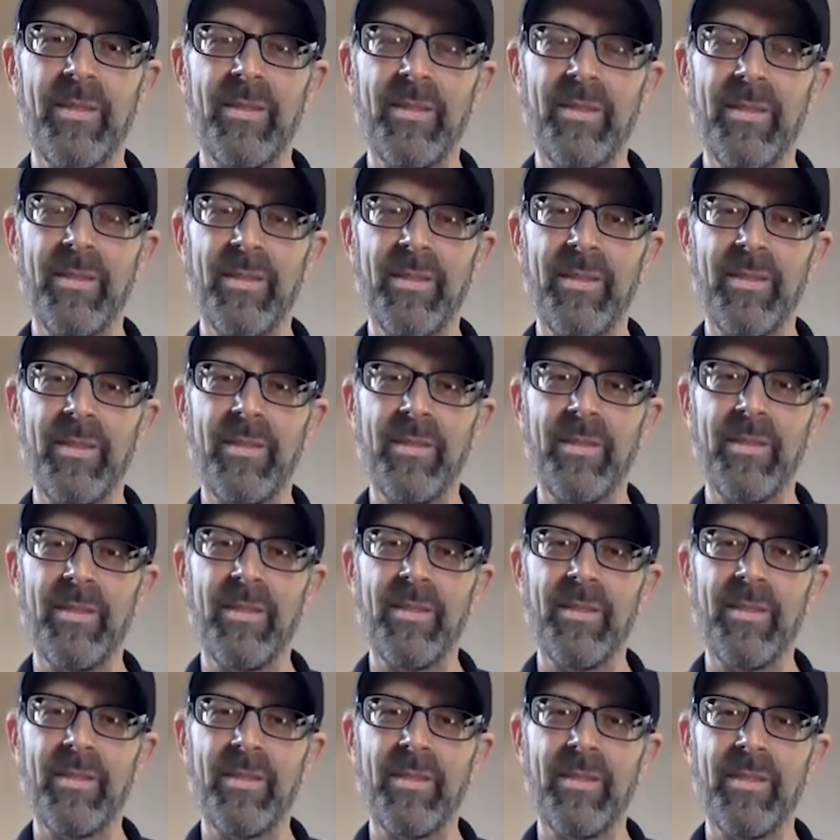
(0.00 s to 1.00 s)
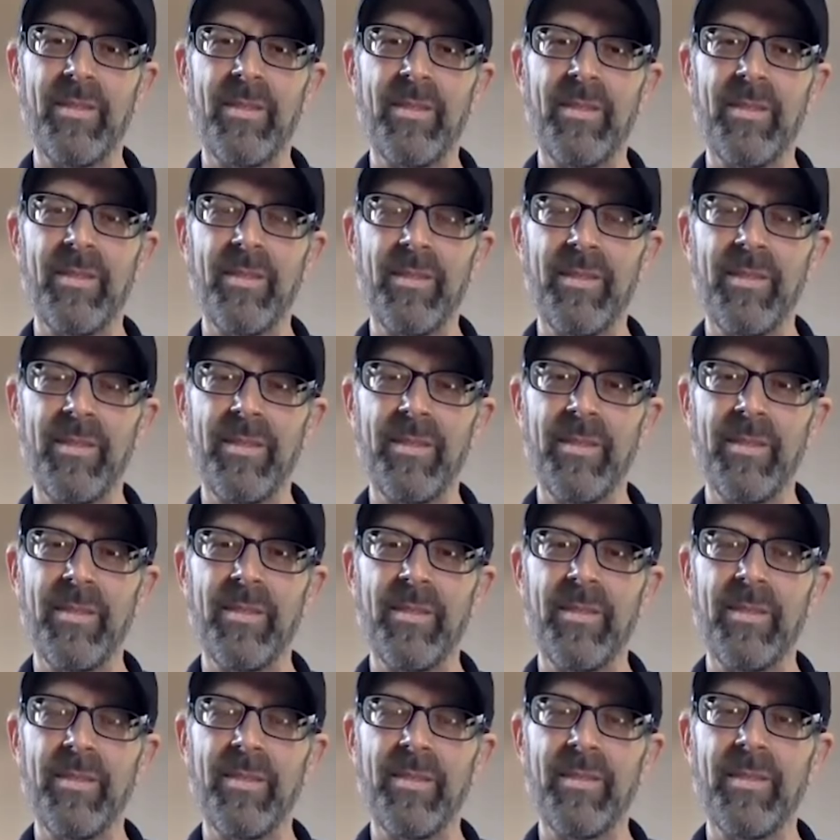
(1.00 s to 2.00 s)

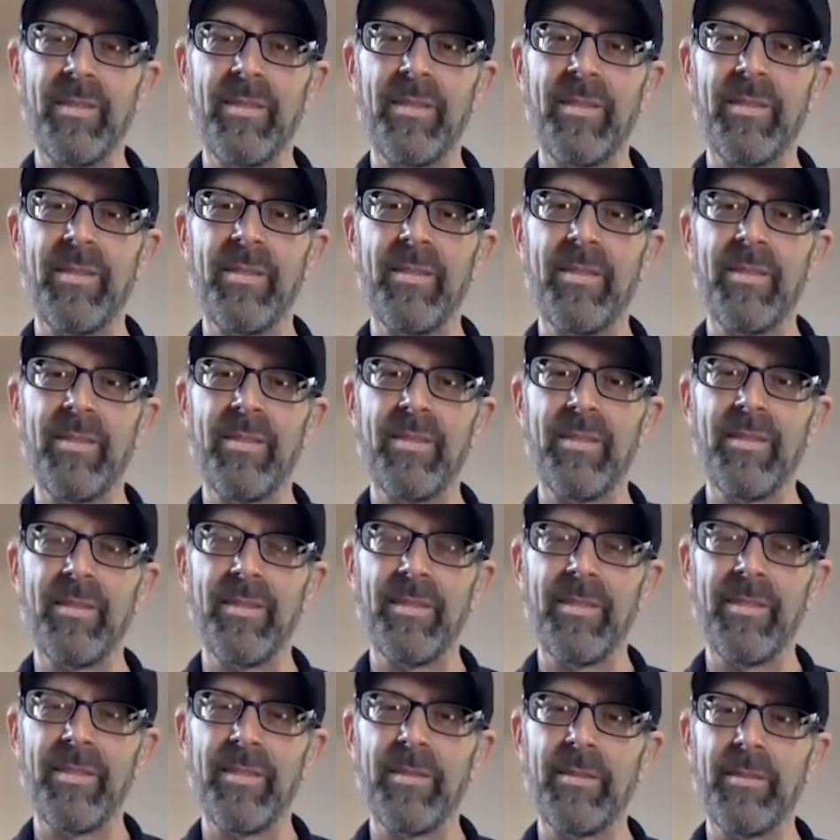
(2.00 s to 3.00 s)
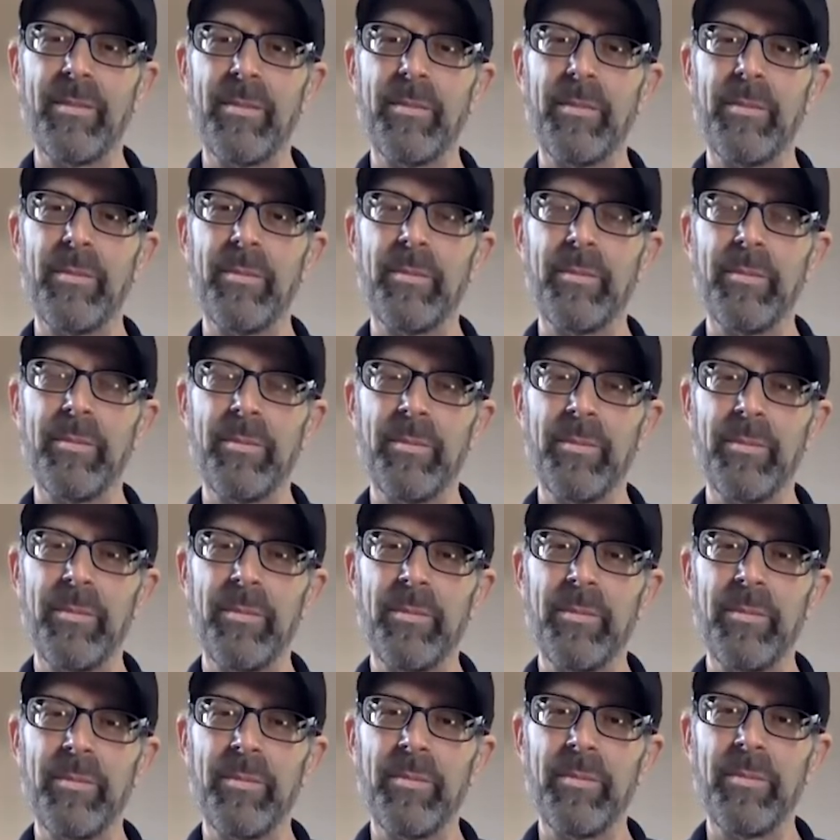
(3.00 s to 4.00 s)

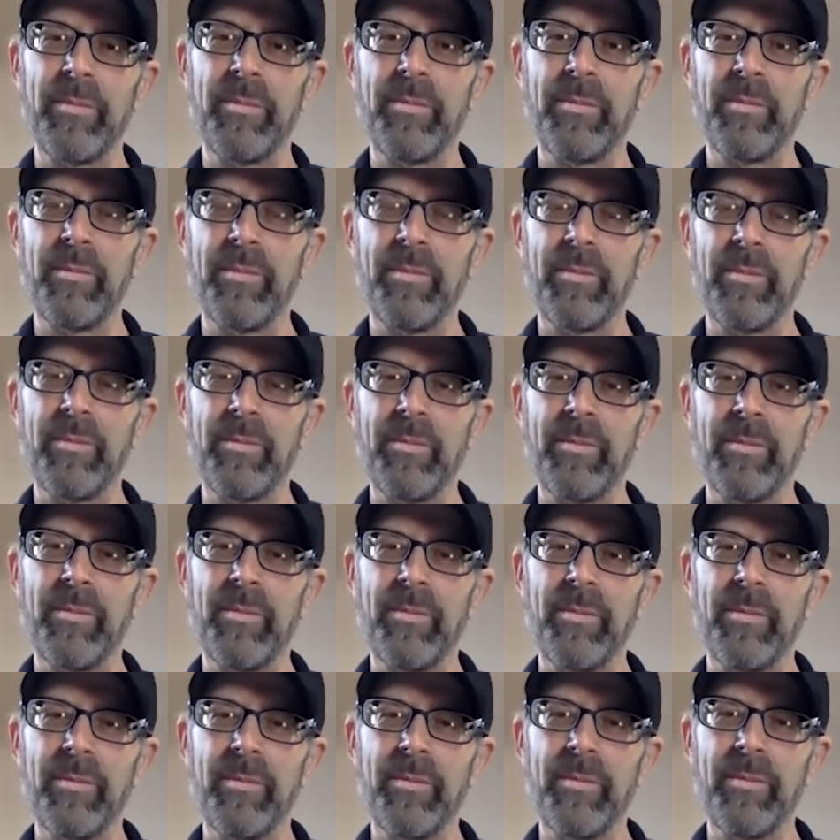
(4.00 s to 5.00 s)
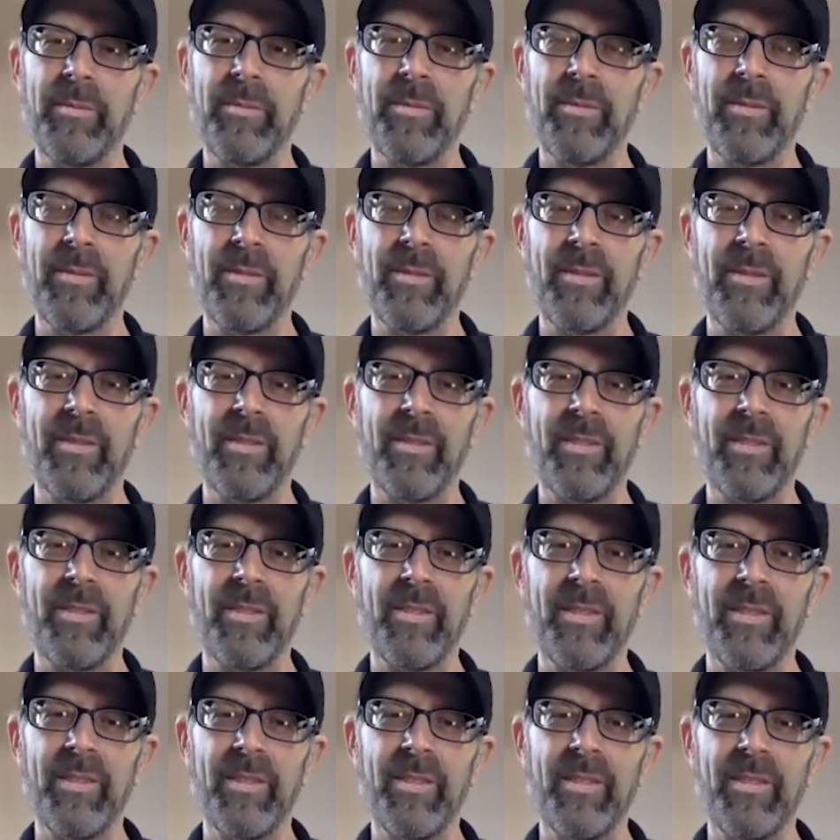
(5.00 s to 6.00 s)

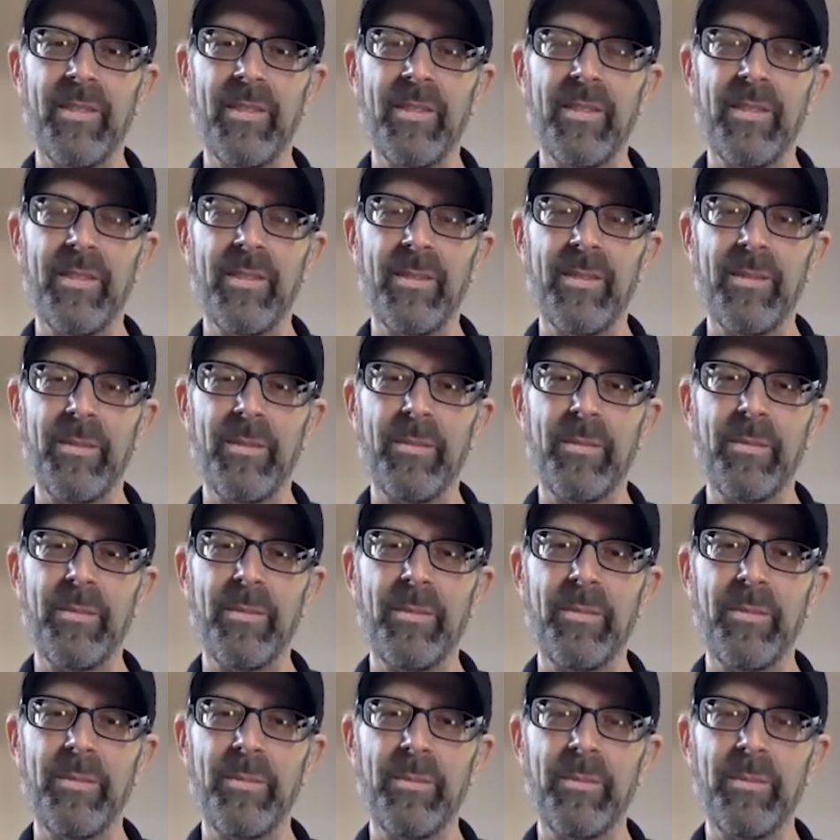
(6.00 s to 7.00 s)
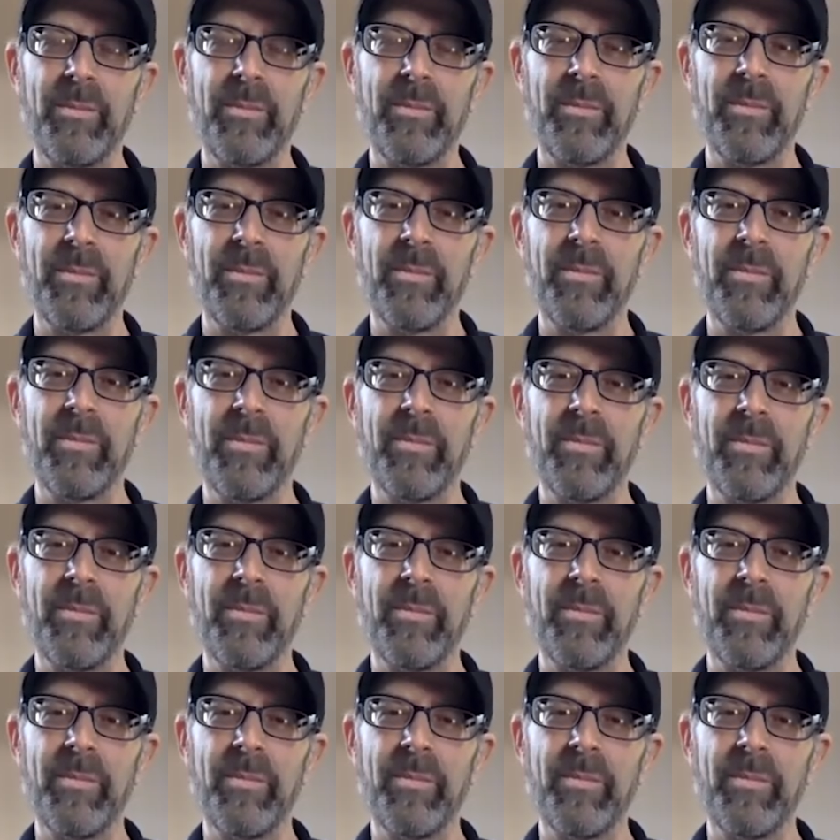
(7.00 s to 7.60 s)
(silent)